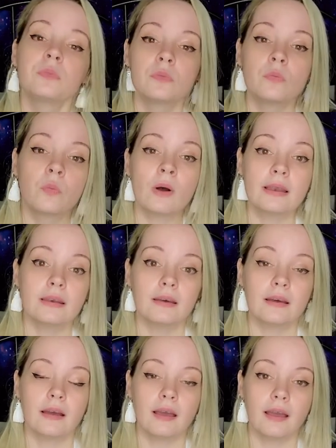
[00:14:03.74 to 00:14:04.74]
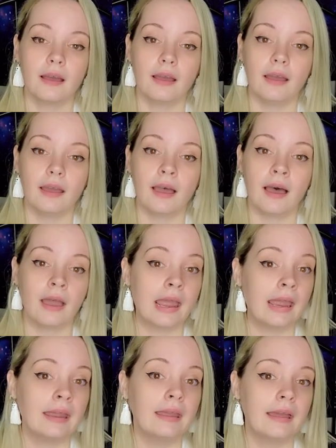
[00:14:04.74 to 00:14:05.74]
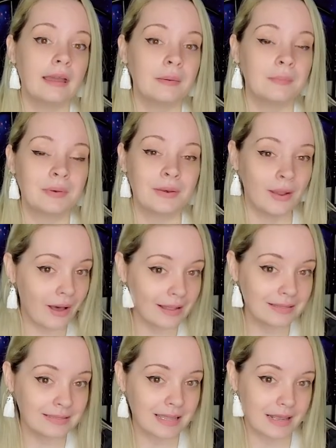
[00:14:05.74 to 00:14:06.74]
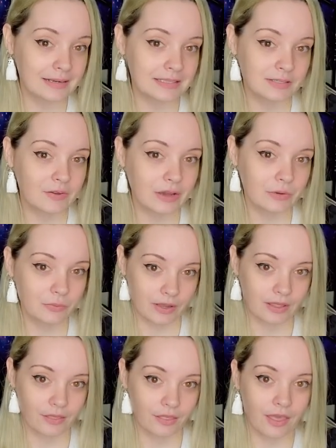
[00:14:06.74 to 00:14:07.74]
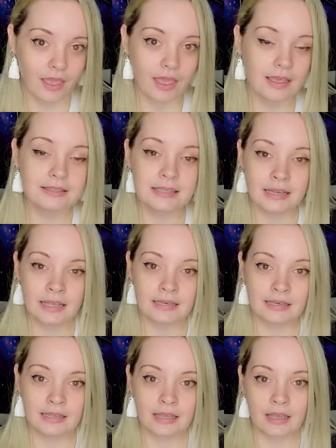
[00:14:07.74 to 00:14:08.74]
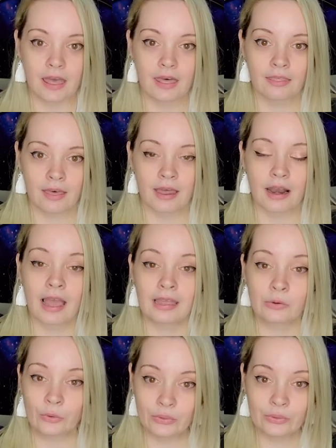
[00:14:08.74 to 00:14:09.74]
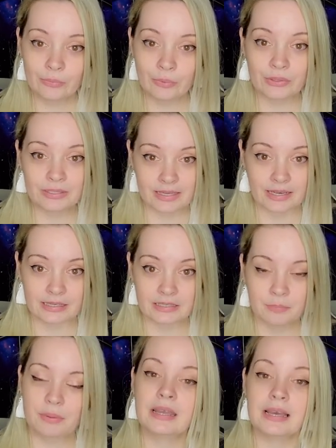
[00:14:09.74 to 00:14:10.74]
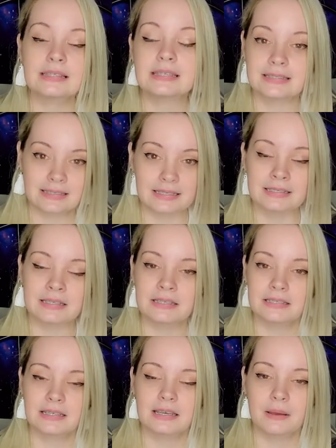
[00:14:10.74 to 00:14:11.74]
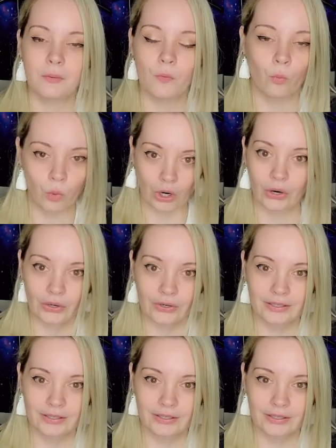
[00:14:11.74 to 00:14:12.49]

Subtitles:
What I am not satisfied with is an ending that I couldn't predict because it doesn't work.